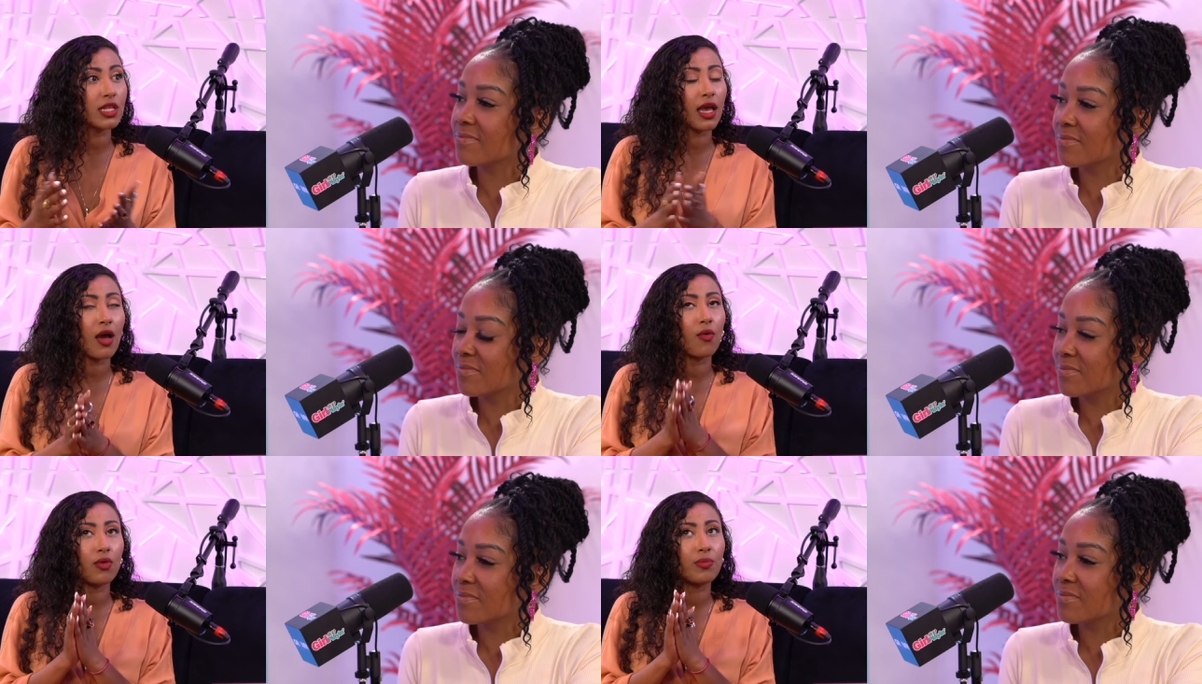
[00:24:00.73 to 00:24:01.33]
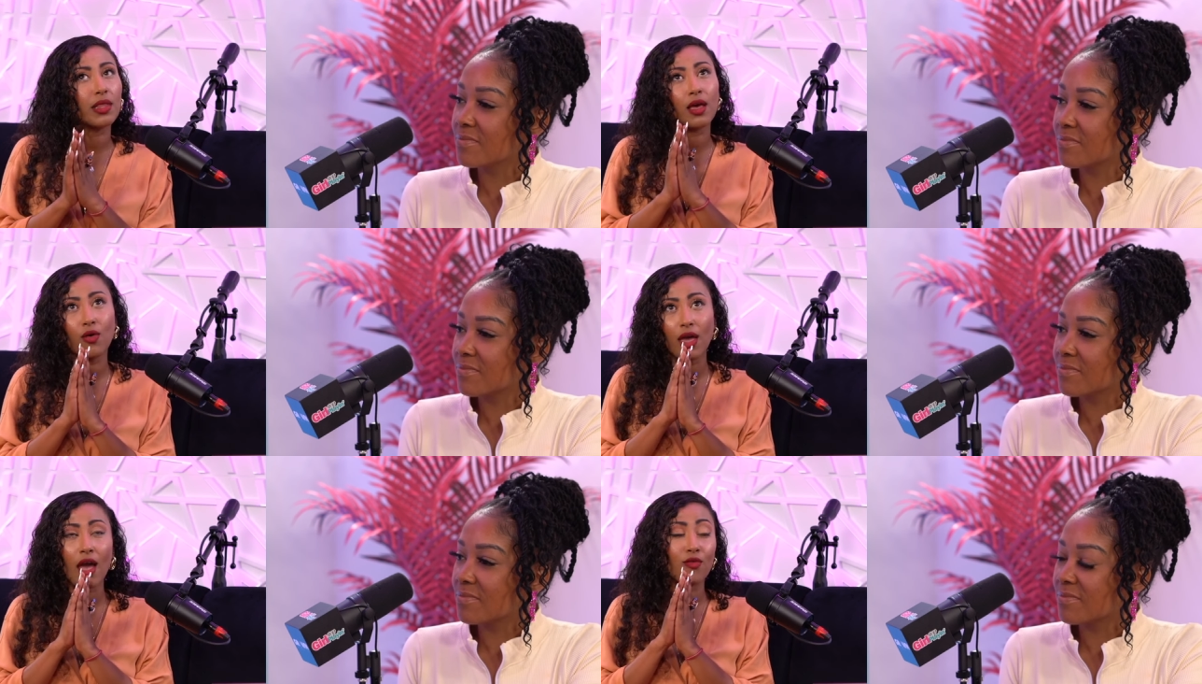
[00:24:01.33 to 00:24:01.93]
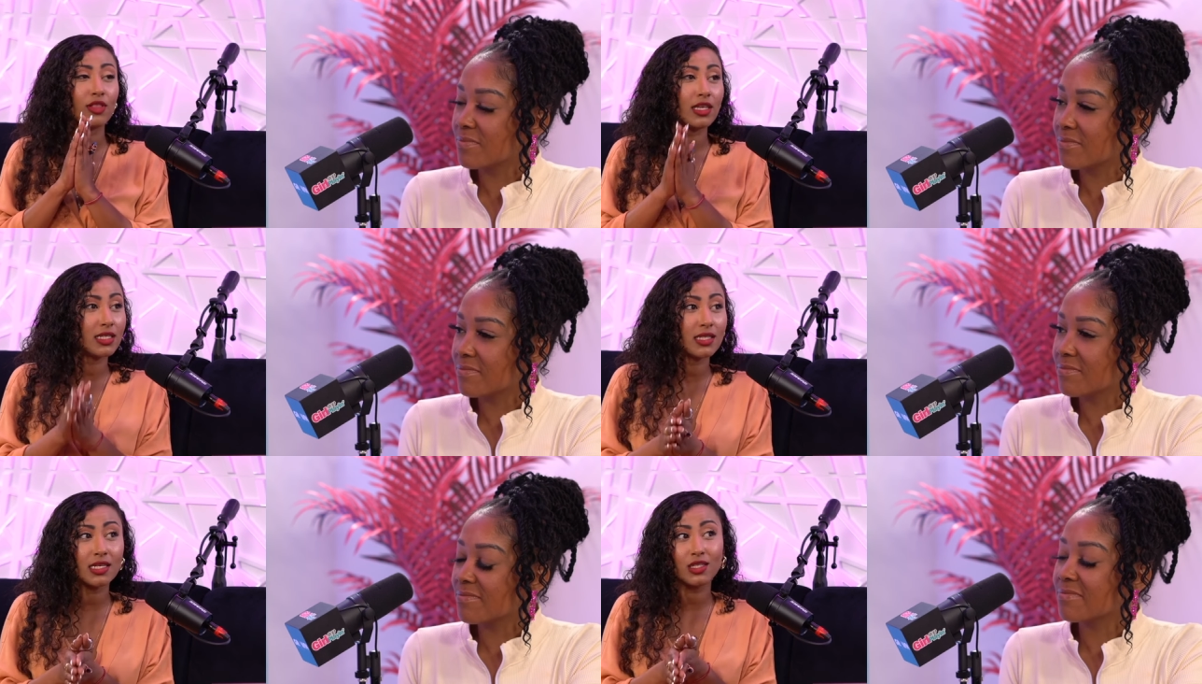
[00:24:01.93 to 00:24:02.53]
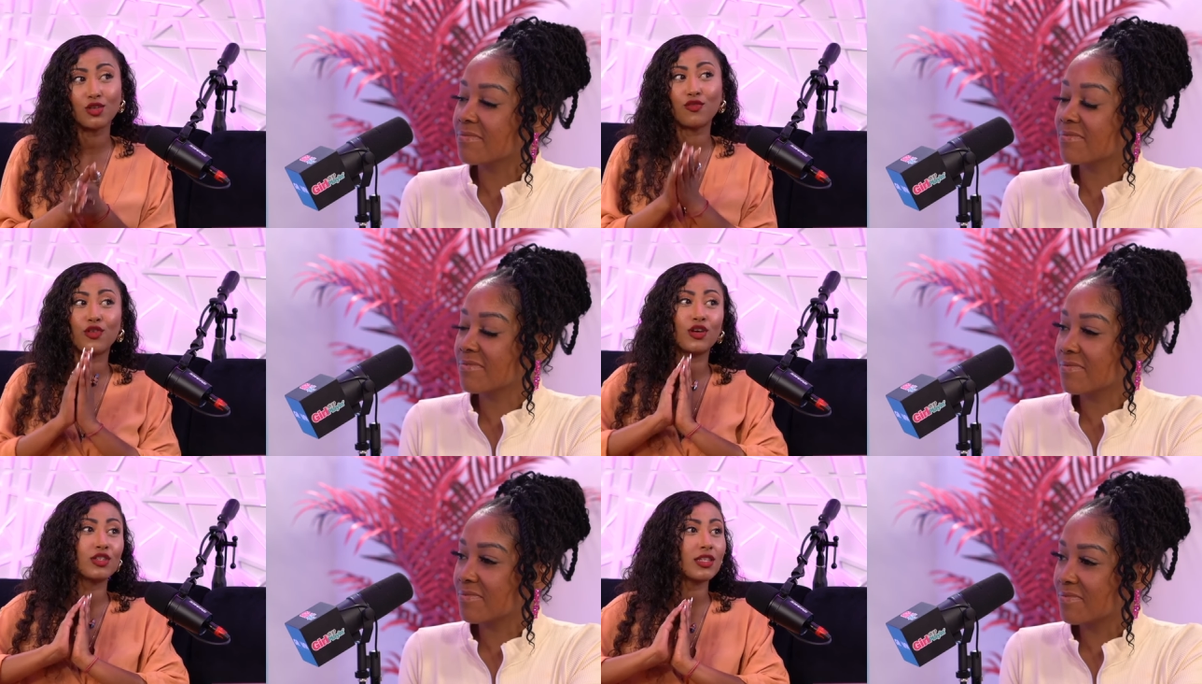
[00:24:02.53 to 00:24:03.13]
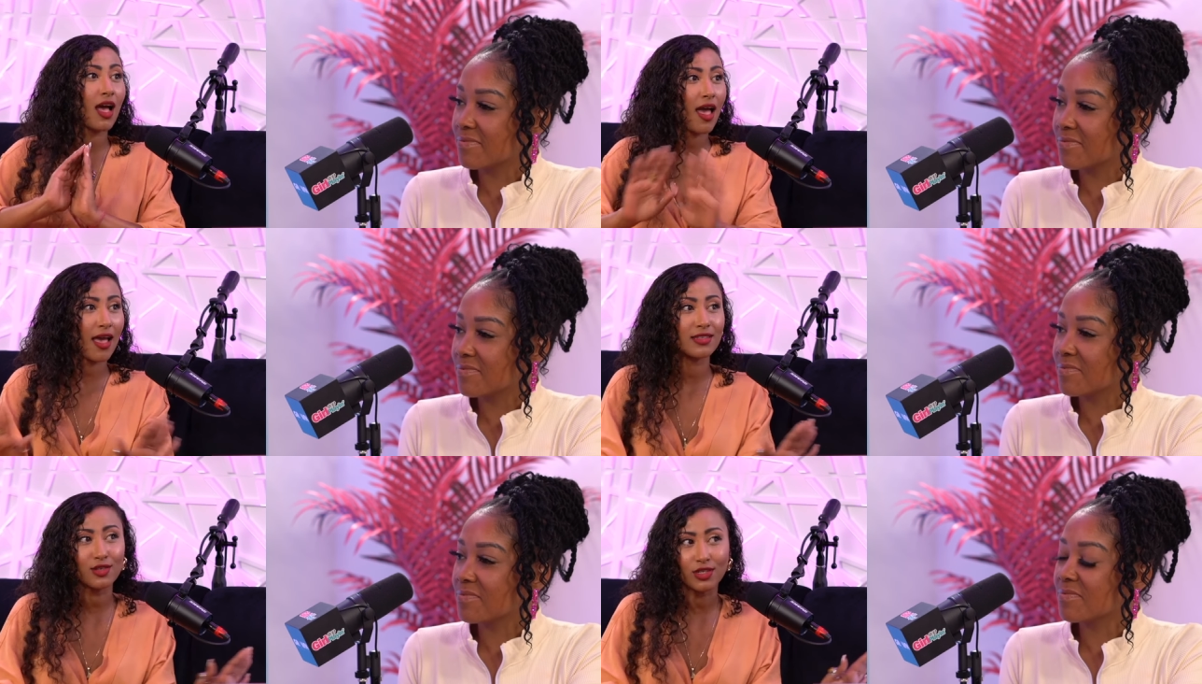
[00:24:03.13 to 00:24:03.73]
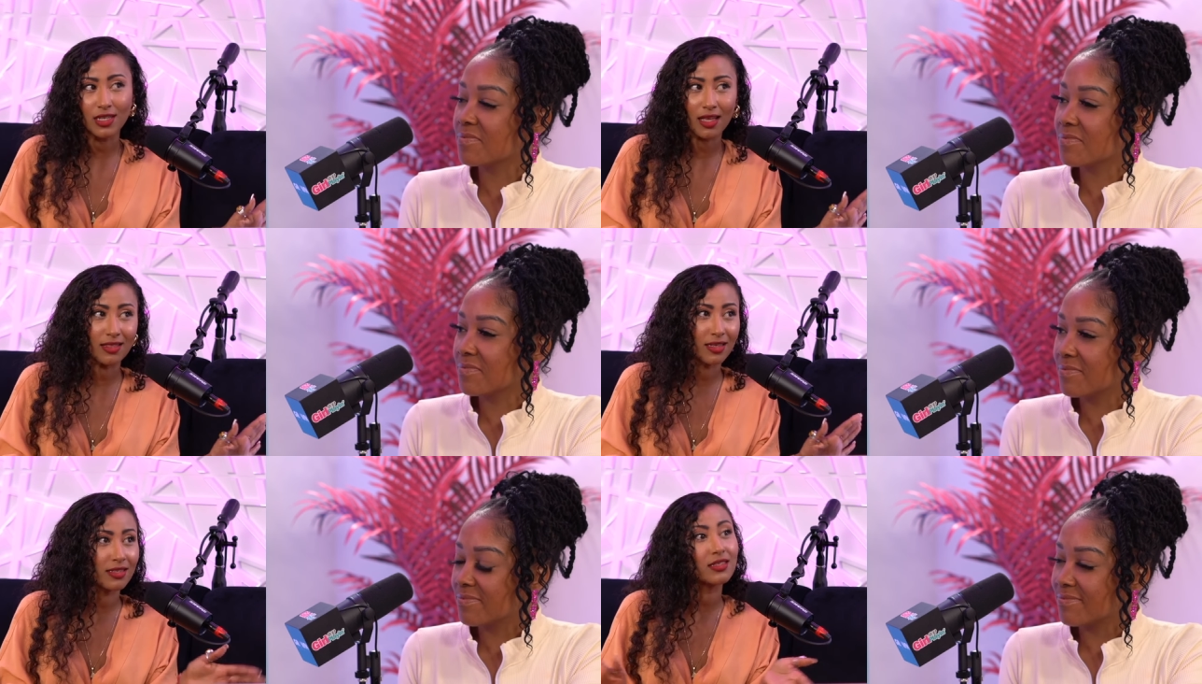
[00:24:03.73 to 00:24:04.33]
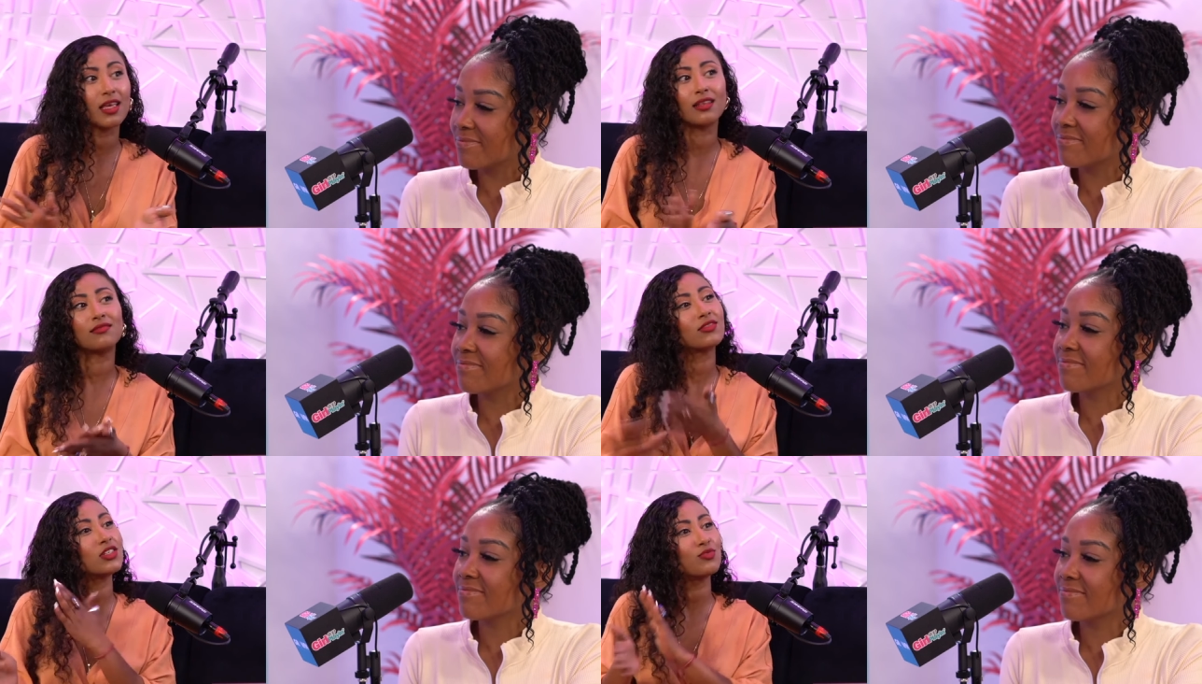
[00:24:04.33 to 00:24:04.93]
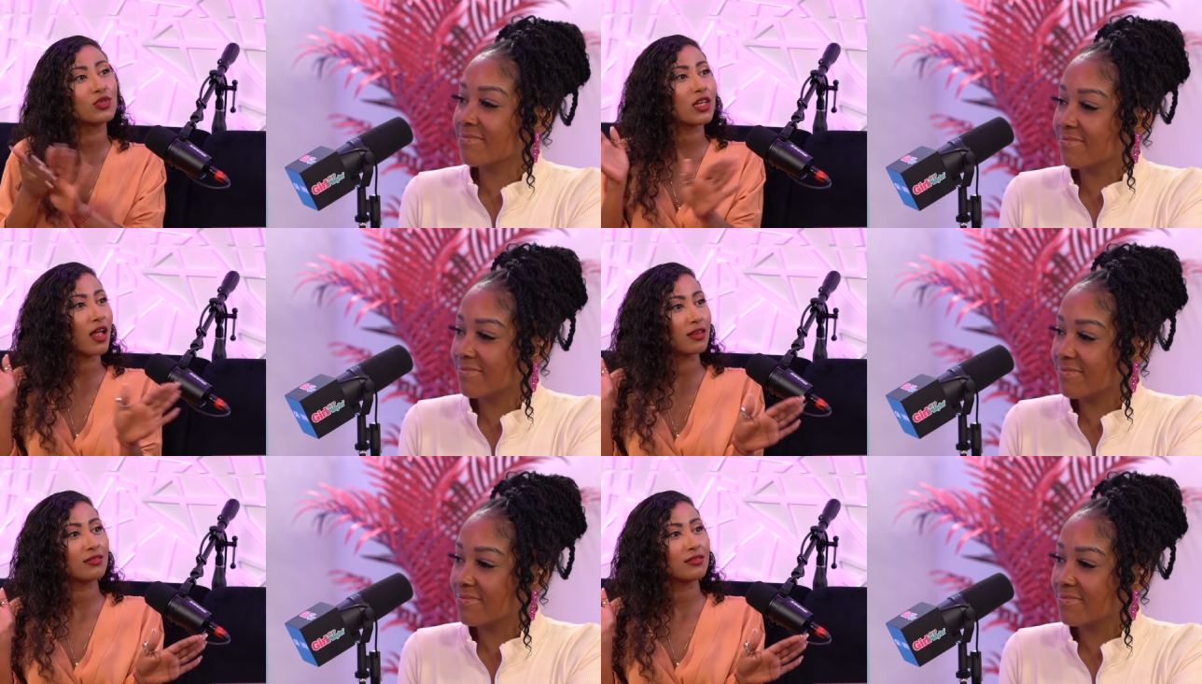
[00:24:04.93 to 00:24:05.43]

Speaker 1: Like I will be like, okay, I release this universe. I ask you to take this, and just we're done